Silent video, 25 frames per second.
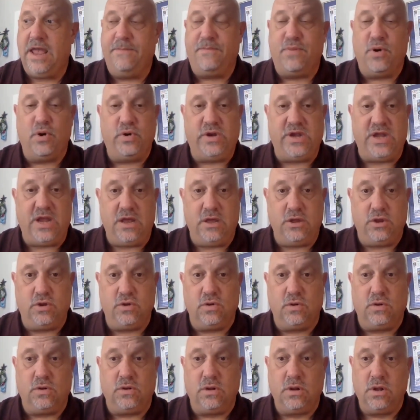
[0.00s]

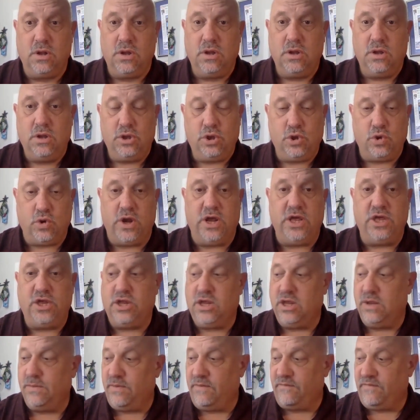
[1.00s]
potential trade
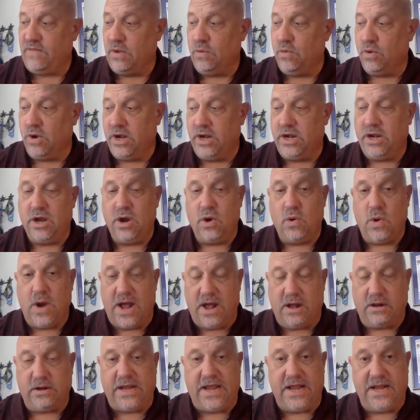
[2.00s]
chip if they were going to go
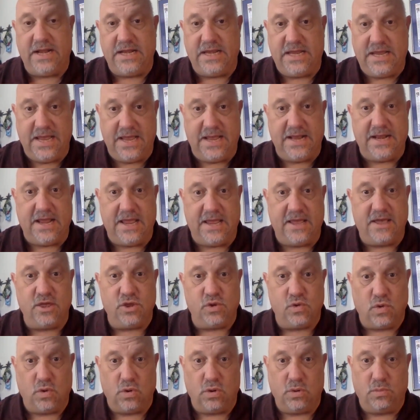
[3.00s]
out and get a
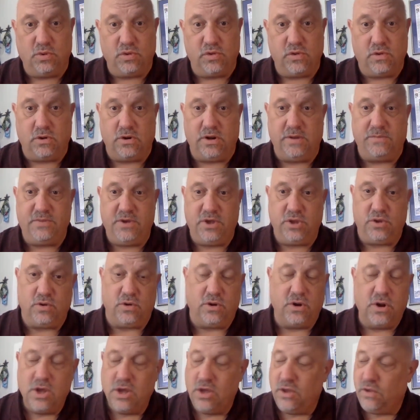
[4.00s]
controllable starting
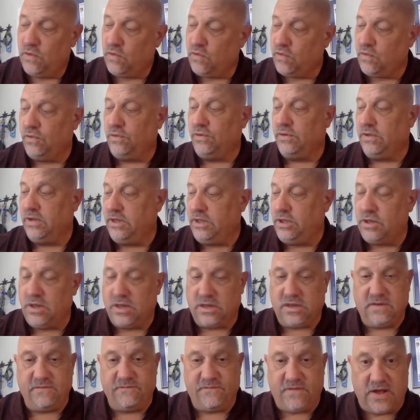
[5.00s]
pitcher. Certainly
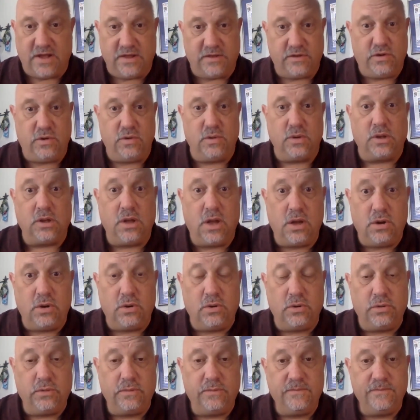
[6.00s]
Justin Foscue
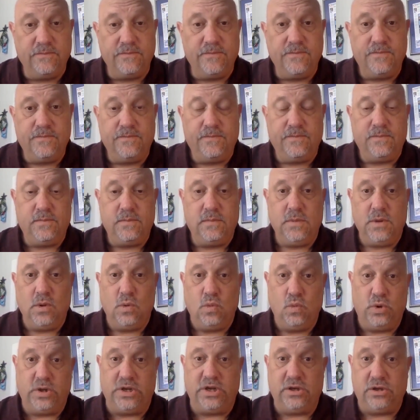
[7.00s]
alone
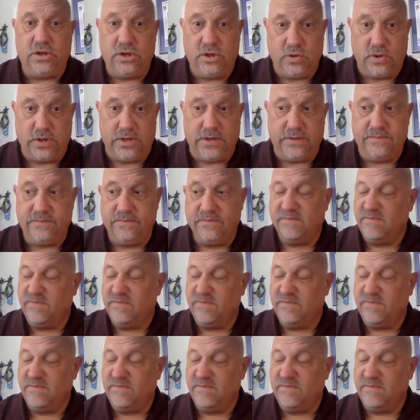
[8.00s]
wouldn't do it,